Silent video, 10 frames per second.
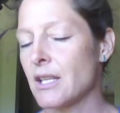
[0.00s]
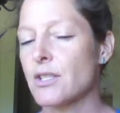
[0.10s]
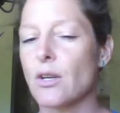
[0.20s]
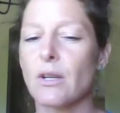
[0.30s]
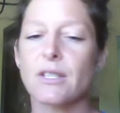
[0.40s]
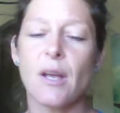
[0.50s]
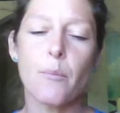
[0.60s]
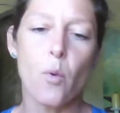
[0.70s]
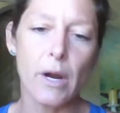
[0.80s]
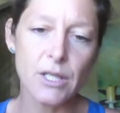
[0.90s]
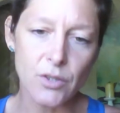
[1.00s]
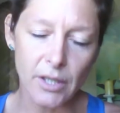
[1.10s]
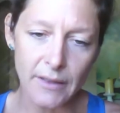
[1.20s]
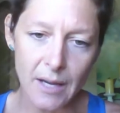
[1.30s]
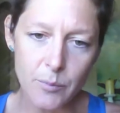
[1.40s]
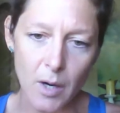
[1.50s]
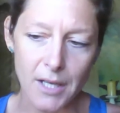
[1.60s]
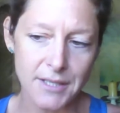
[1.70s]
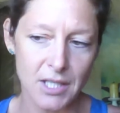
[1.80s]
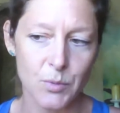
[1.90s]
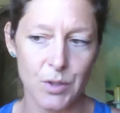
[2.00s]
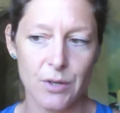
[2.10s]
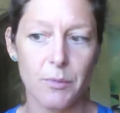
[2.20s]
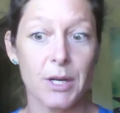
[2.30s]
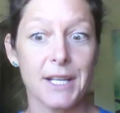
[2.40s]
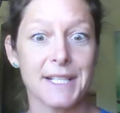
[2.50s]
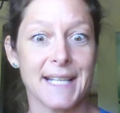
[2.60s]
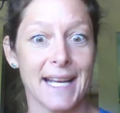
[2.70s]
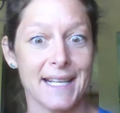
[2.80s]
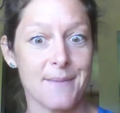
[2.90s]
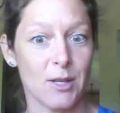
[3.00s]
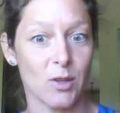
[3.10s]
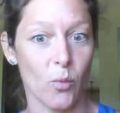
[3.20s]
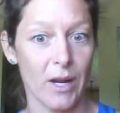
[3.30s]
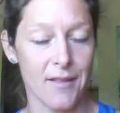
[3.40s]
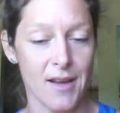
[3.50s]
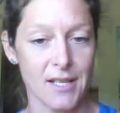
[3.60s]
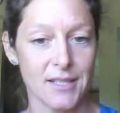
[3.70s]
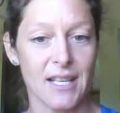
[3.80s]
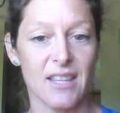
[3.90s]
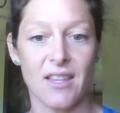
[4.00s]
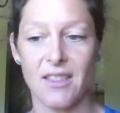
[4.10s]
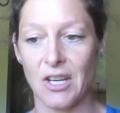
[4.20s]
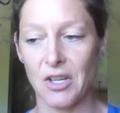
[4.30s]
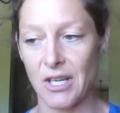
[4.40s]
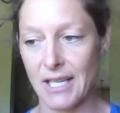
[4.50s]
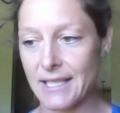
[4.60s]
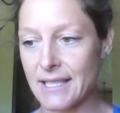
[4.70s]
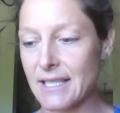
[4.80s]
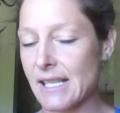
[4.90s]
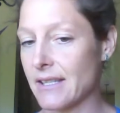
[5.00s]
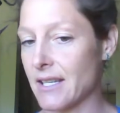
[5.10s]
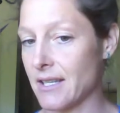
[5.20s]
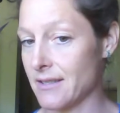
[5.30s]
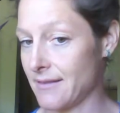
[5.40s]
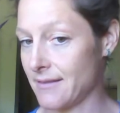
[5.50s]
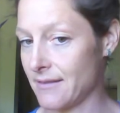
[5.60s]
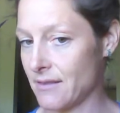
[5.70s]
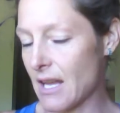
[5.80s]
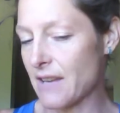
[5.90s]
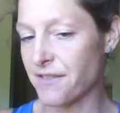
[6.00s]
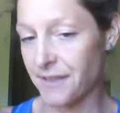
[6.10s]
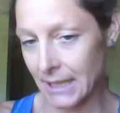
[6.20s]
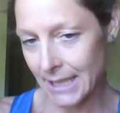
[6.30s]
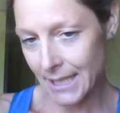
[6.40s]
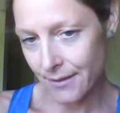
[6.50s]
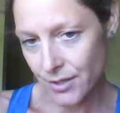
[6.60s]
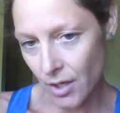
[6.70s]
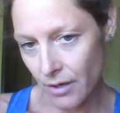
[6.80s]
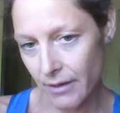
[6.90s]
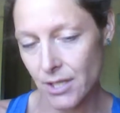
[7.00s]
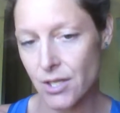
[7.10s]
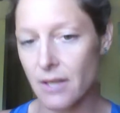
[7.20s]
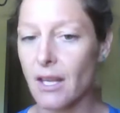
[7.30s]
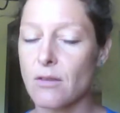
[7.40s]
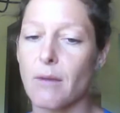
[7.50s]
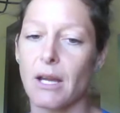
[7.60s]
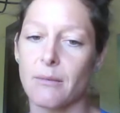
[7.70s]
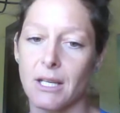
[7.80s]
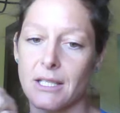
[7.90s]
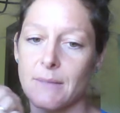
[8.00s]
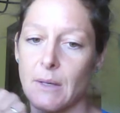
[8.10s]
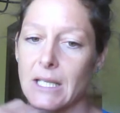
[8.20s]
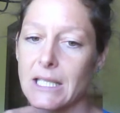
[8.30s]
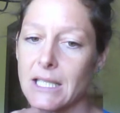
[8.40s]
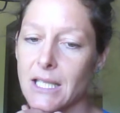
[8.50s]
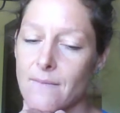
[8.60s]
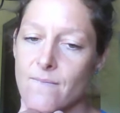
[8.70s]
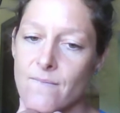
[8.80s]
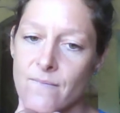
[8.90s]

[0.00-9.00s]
So at some point during that process, were you pretty excited about the weight loss and the thinnerness and that feeling of starvation that you might have been experiencing?